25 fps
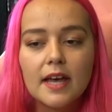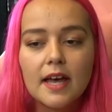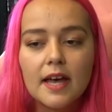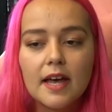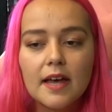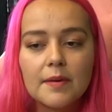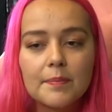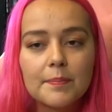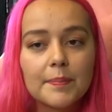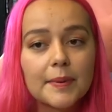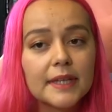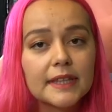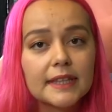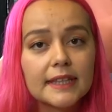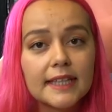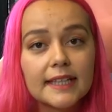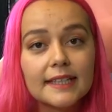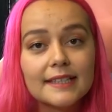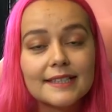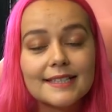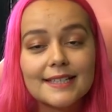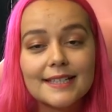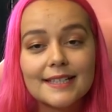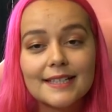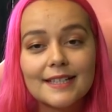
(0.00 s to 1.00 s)
Um, but
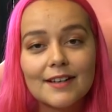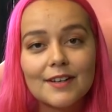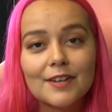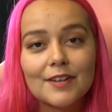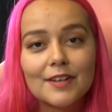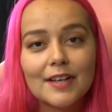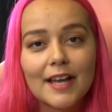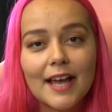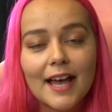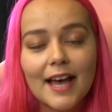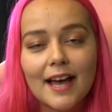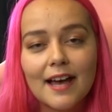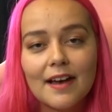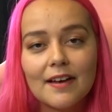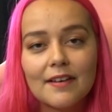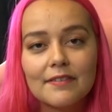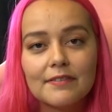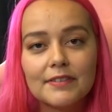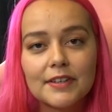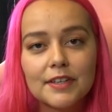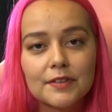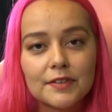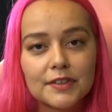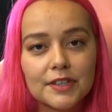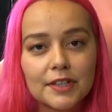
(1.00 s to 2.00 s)
they did
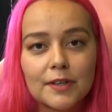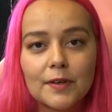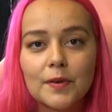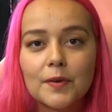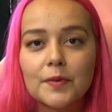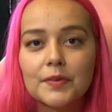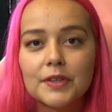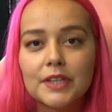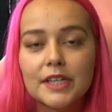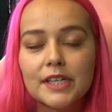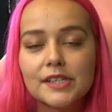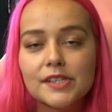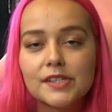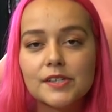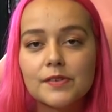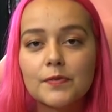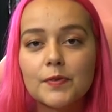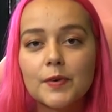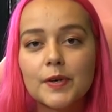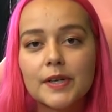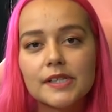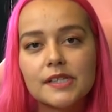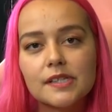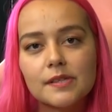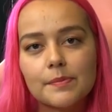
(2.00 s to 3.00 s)
have, you know, their own things to
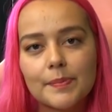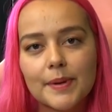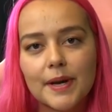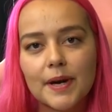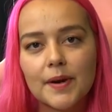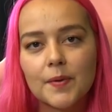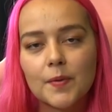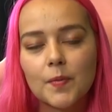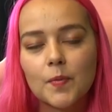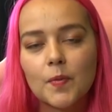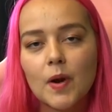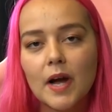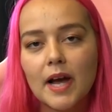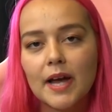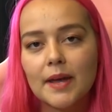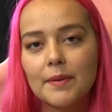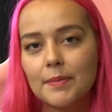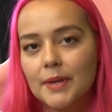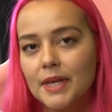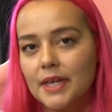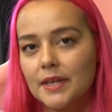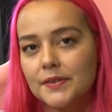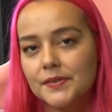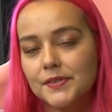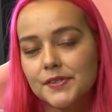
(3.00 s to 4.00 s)
voice about why
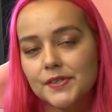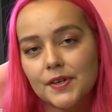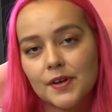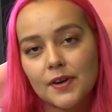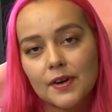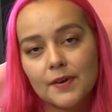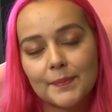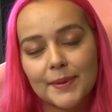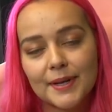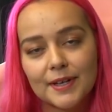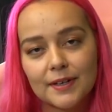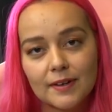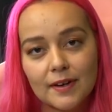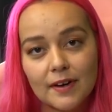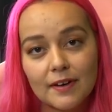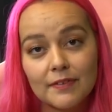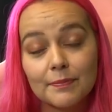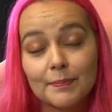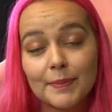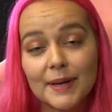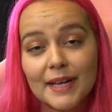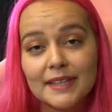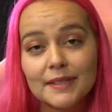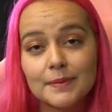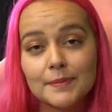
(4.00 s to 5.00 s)
males are better
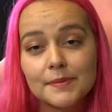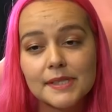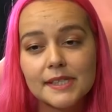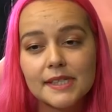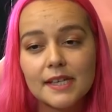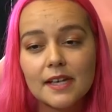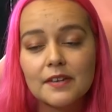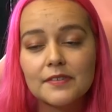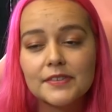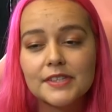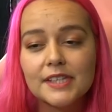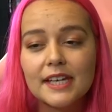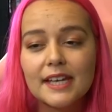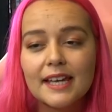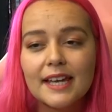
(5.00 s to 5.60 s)
off by themselves.